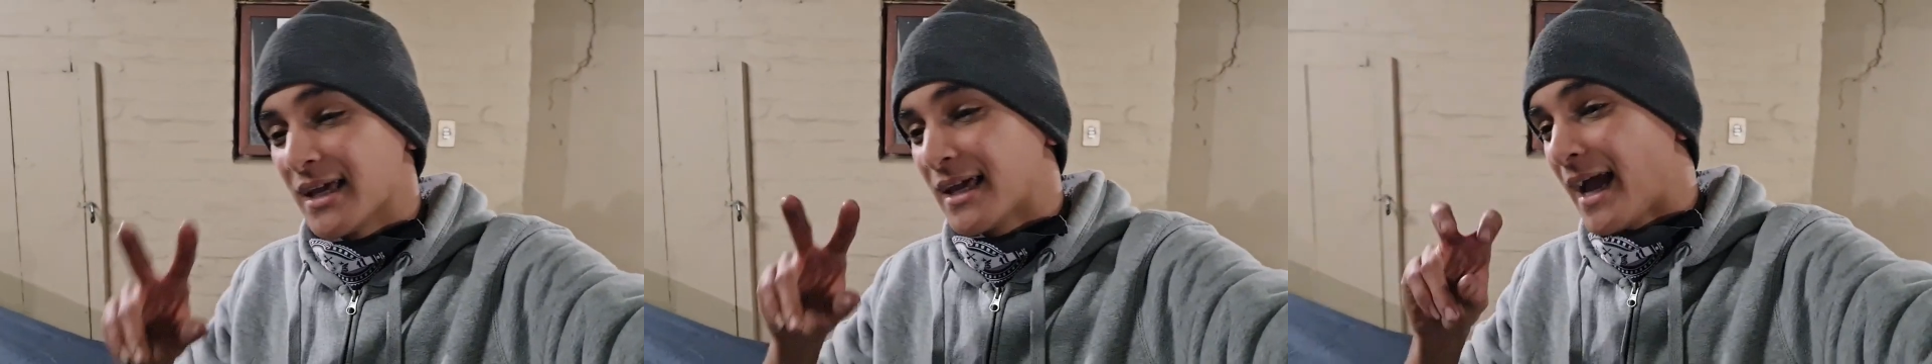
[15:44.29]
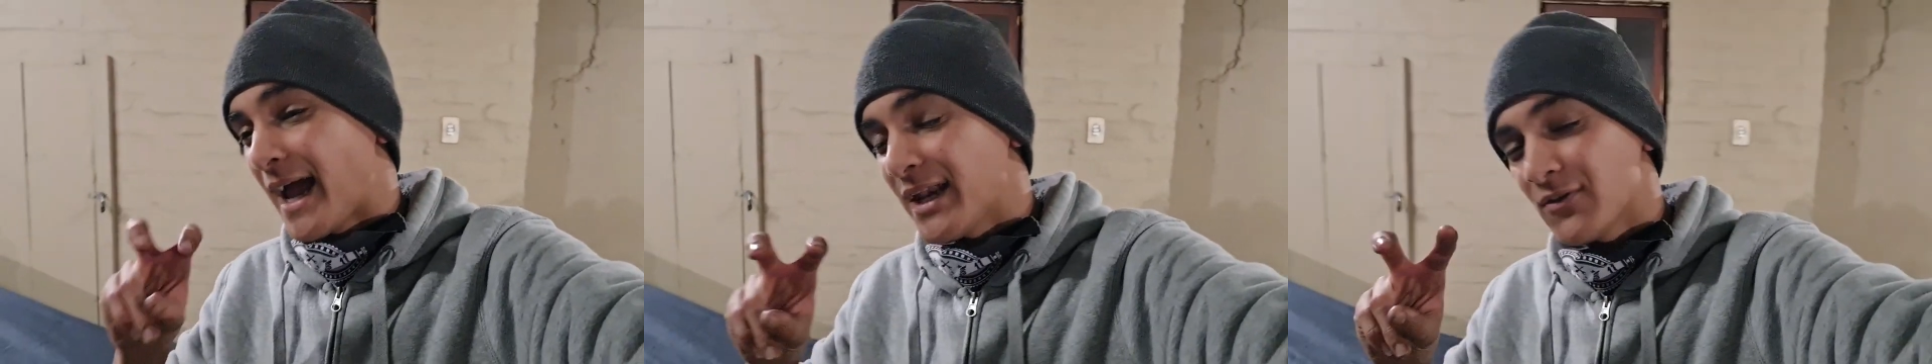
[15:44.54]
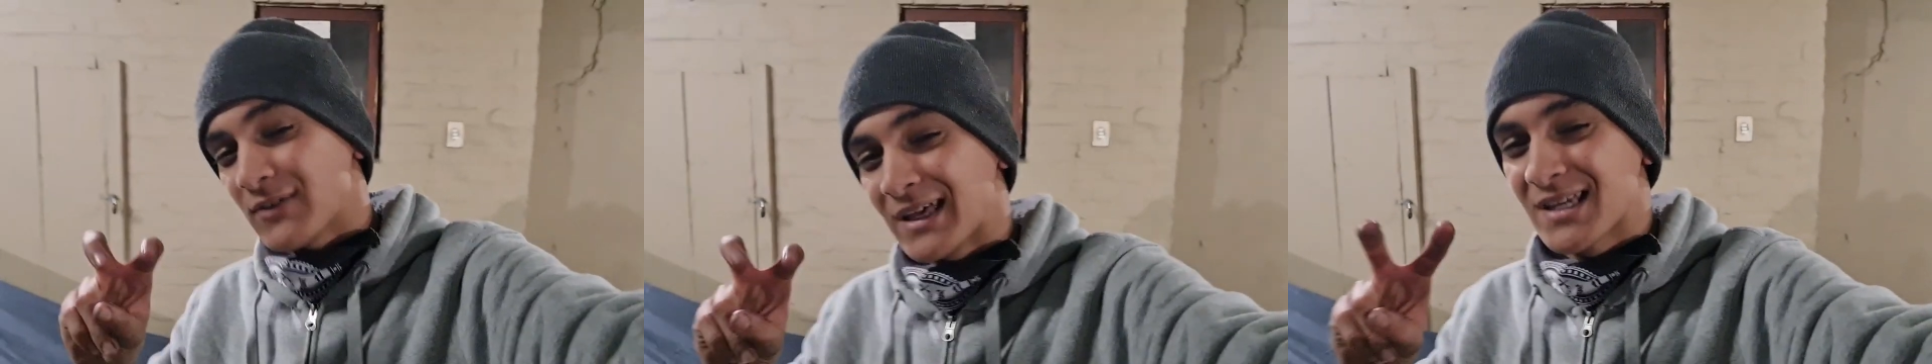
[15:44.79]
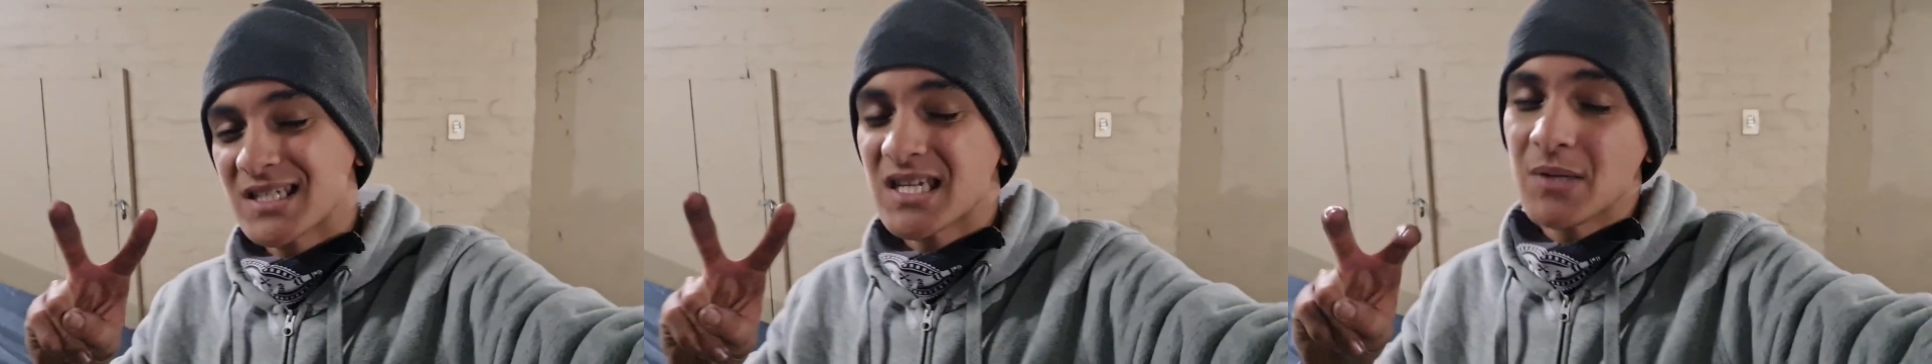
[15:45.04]
Kind of
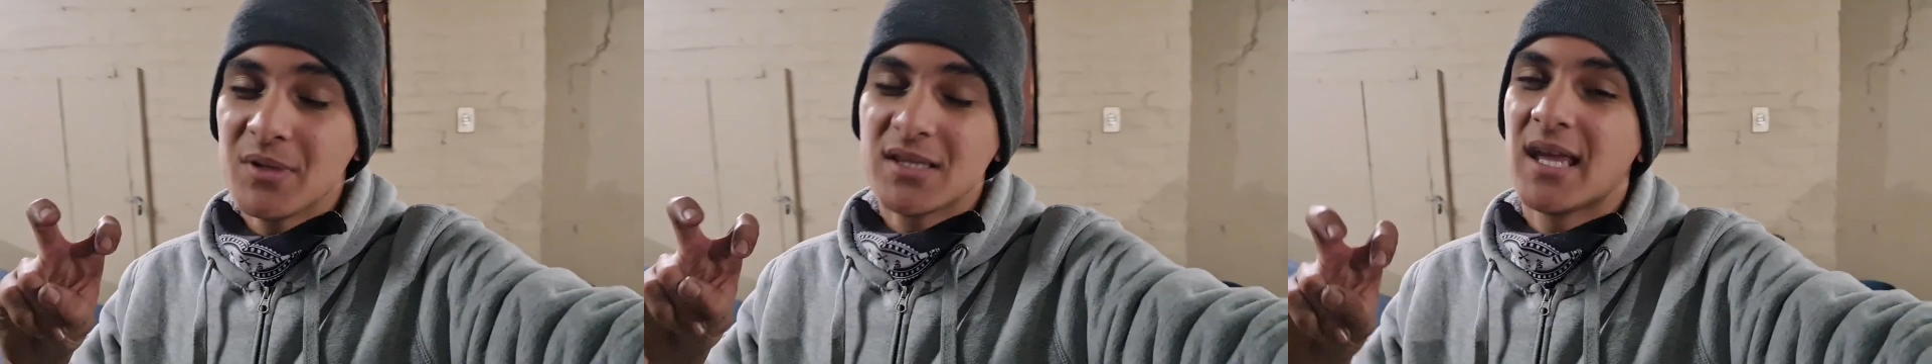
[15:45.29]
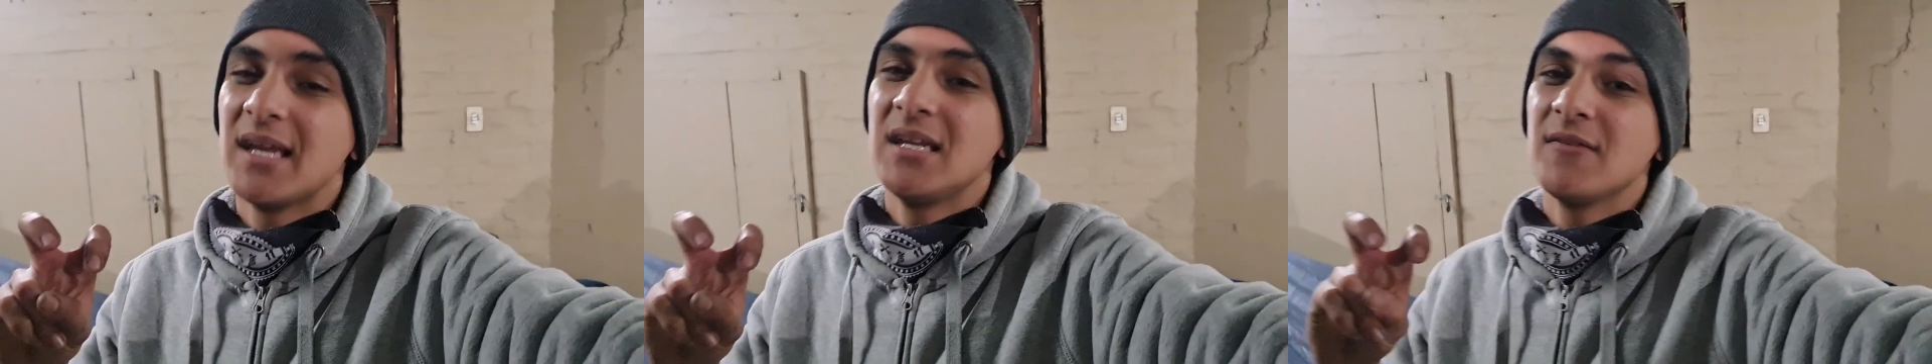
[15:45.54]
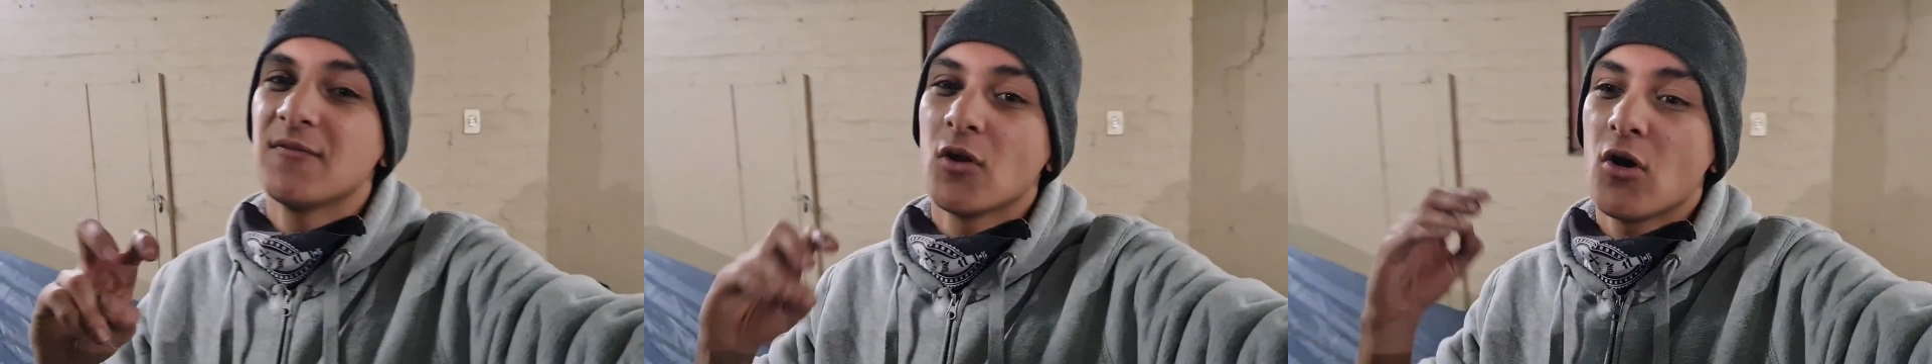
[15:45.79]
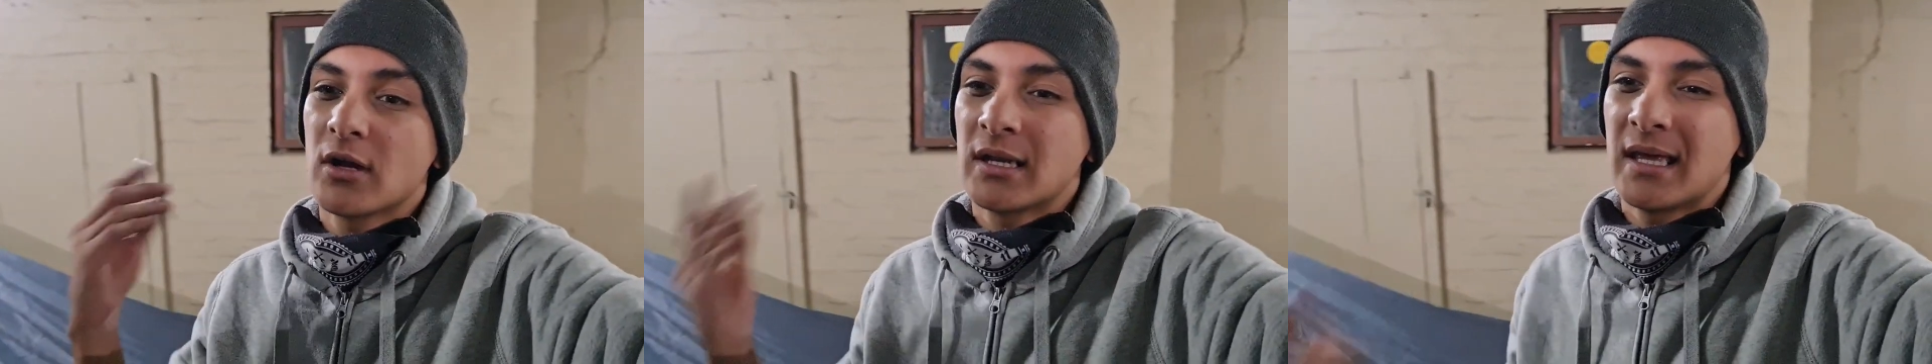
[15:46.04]
like a semi-daily vlog,